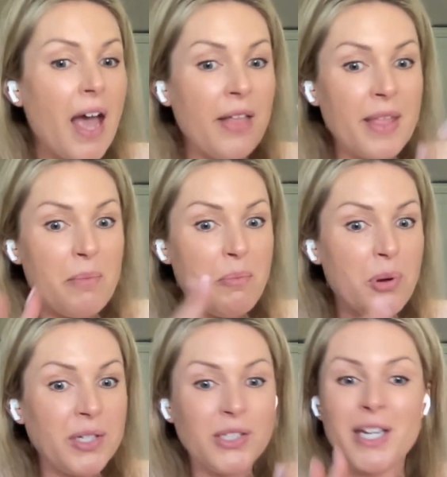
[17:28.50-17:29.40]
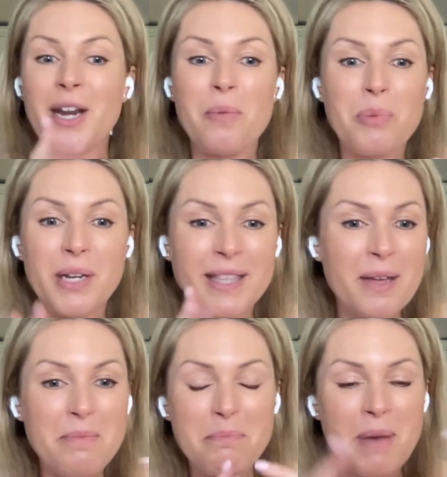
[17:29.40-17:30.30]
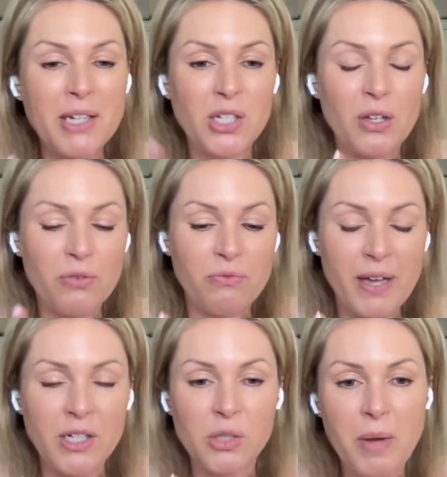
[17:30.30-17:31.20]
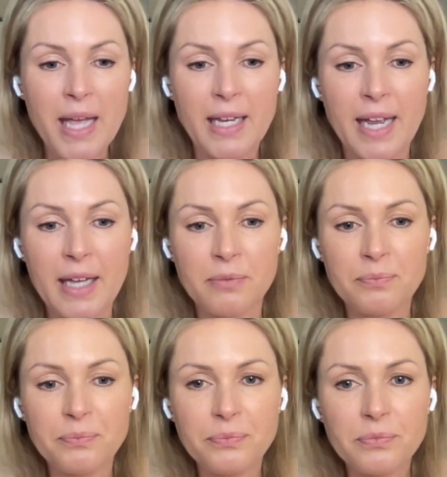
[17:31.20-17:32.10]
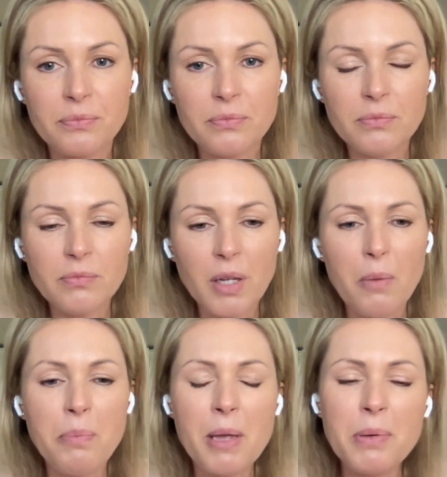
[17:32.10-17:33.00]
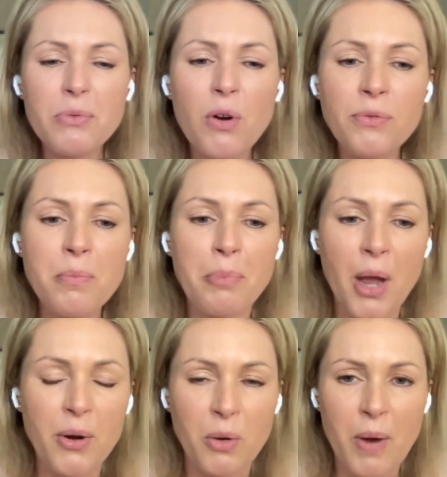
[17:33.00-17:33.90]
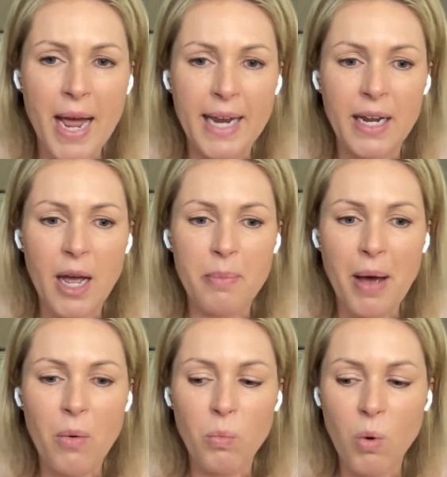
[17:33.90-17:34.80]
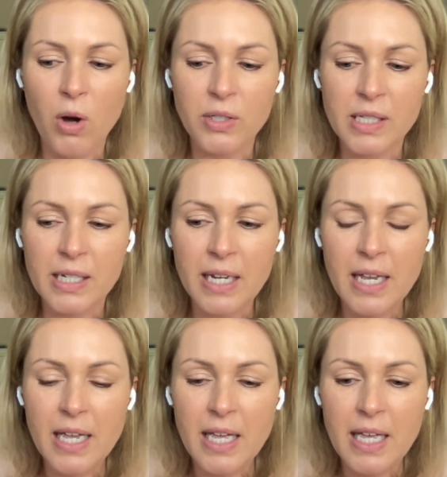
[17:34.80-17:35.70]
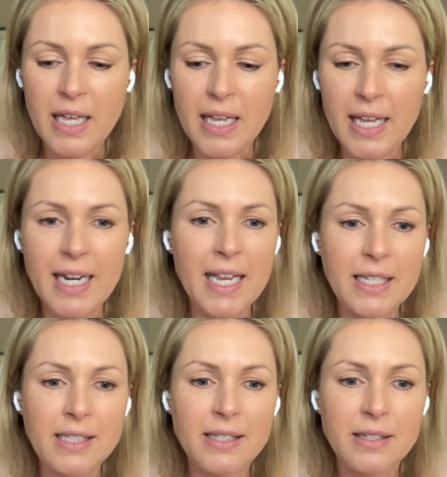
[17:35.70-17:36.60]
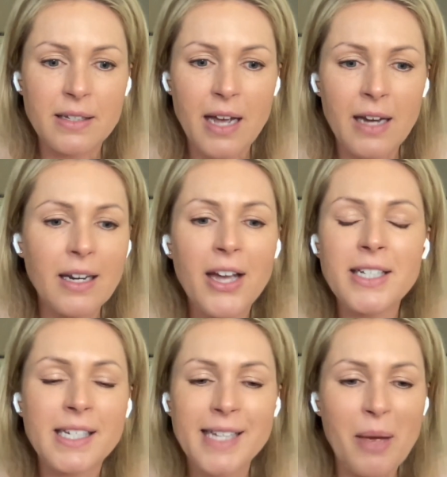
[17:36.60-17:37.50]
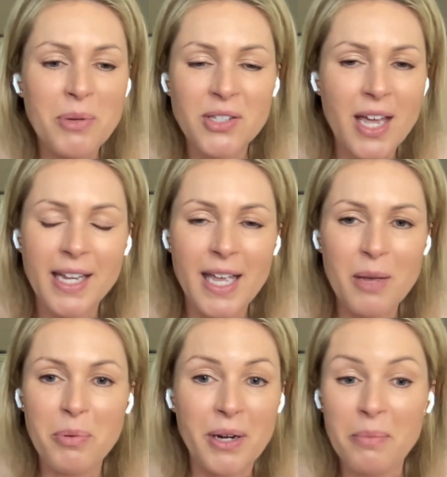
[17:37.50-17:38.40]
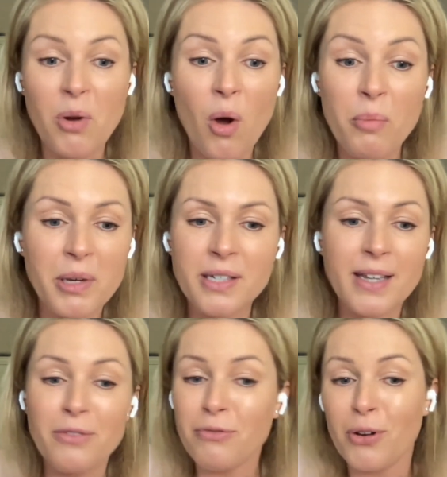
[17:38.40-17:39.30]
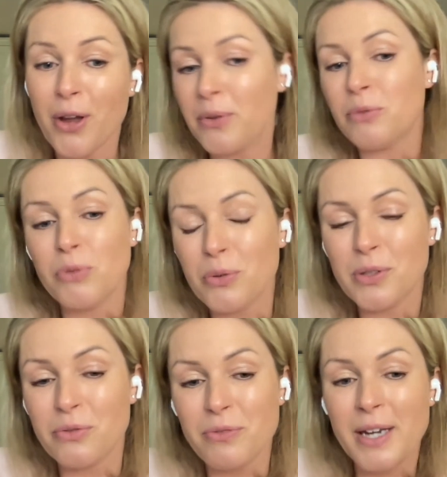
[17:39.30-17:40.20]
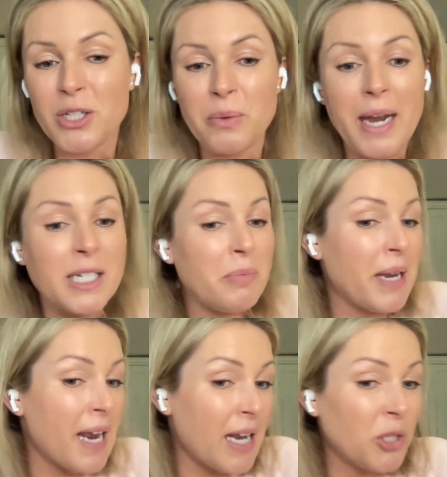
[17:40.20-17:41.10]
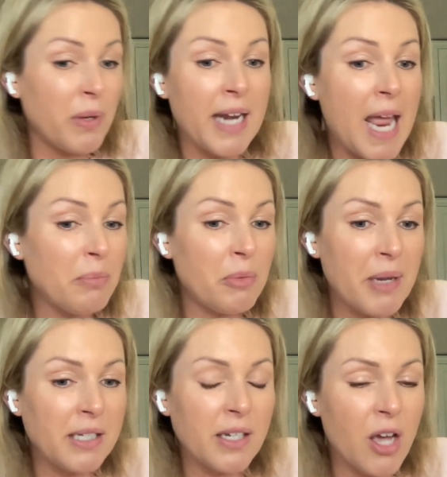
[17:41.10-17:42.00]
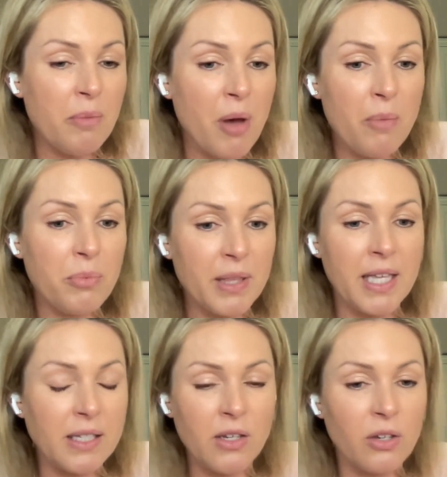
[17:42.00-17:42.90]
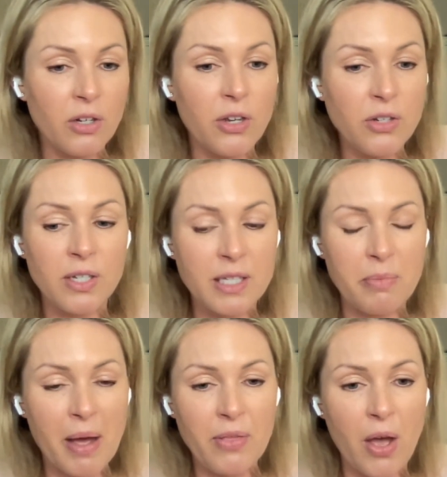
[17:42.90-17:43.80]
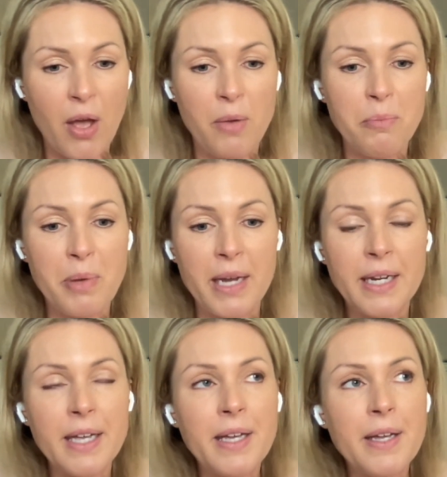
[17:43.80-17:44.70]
and then putting the magic of Feng Shui in it, people are often blown away about what it is. I'd like to say I'm a psychic, but I'm not, because I follow the rules of Feng Shui to enable me to come up with these conclusions about the home. But